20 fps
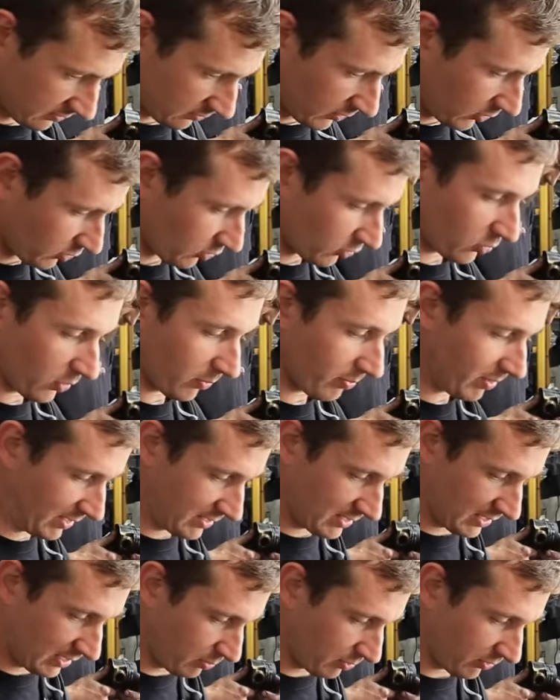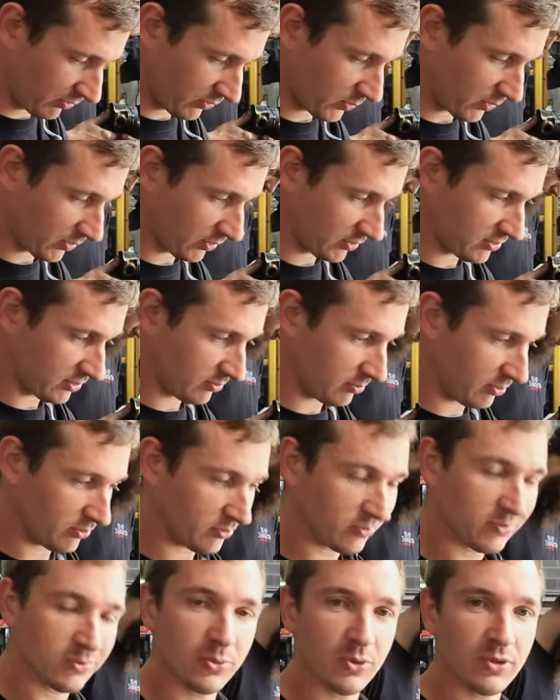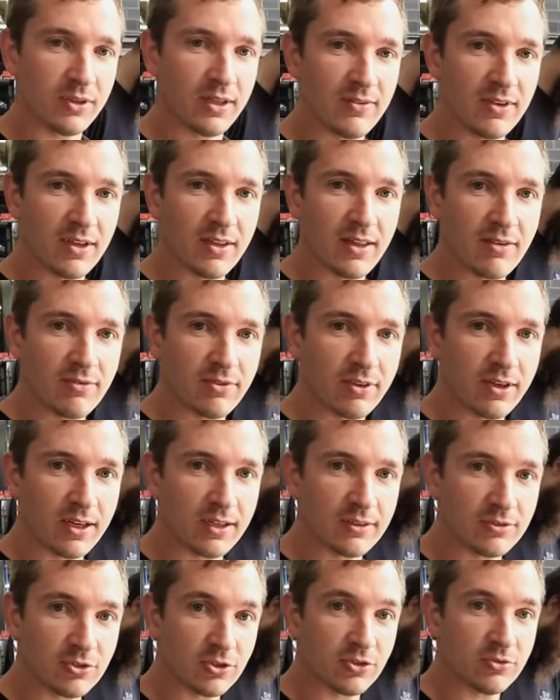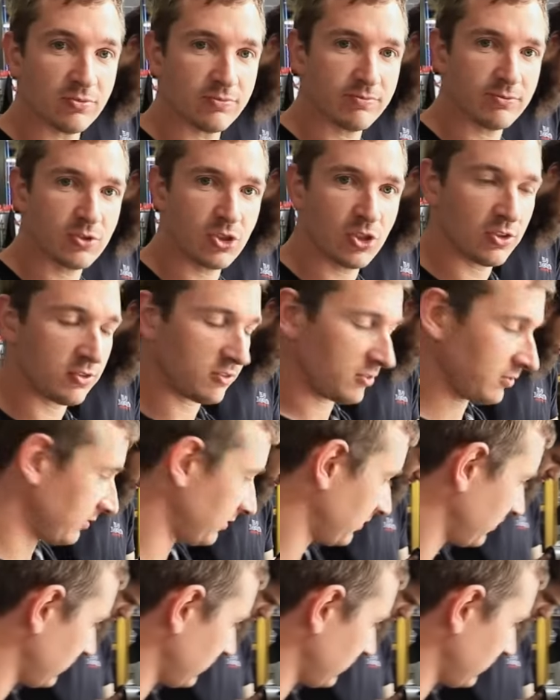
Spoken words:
We could go a bit deeper if we wanted to, but we'll leave it at that for now. So cheers.